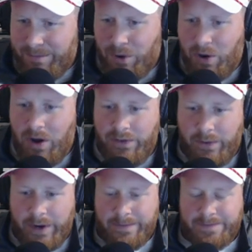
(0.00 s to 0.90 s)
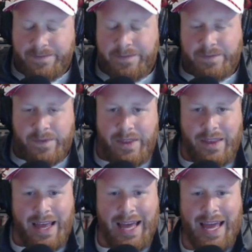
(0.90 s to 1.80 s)
On3.
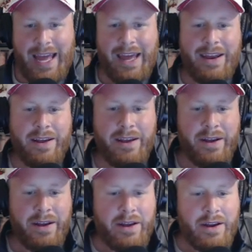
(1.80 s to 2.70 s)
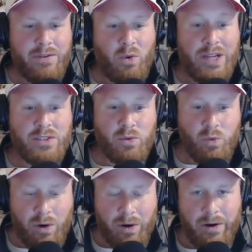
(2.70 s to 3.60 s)
And For what it's
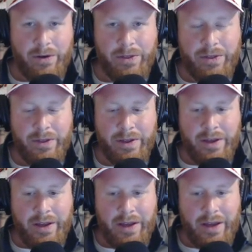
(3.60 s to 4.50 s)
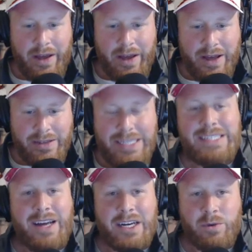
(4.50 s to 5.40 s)
worth, Aziz
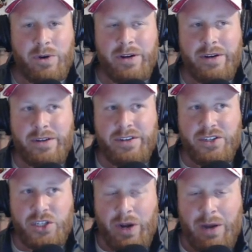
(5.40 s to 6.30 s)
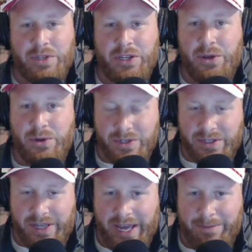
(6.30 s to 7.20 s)
Olajuwon showing up to
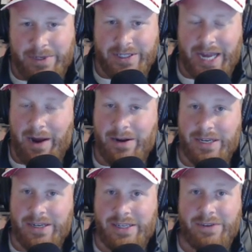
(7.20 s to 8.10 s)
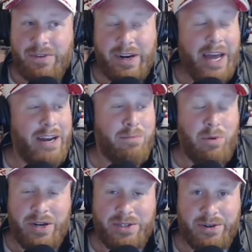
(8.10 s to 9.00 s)
Houston's campus carries a different kind of
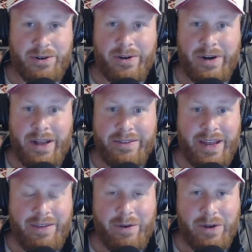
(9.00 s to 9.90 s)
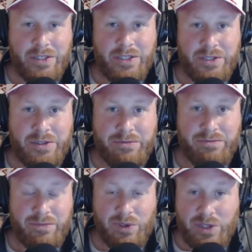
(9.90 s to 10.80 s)
pressure than if he went to
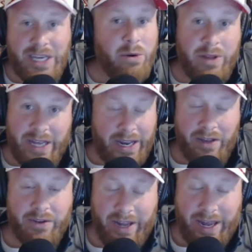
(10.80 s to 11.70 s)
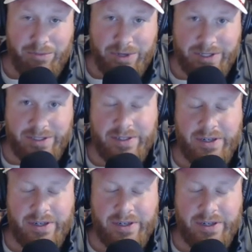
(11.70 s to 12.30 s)
literally any other campus,